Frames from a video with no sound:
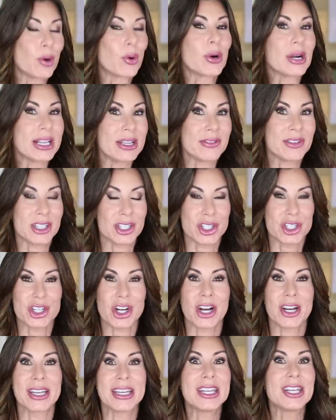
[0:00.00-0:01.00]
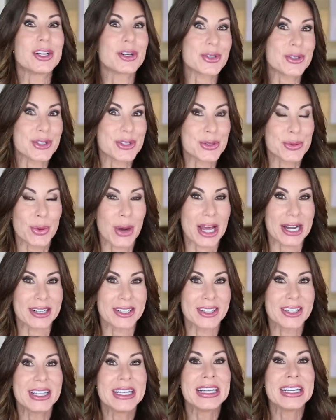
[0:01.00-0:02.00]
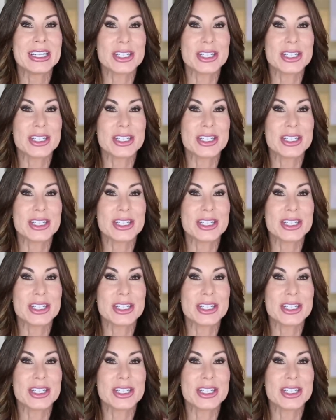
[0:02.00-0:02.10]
or even a chunkier sweater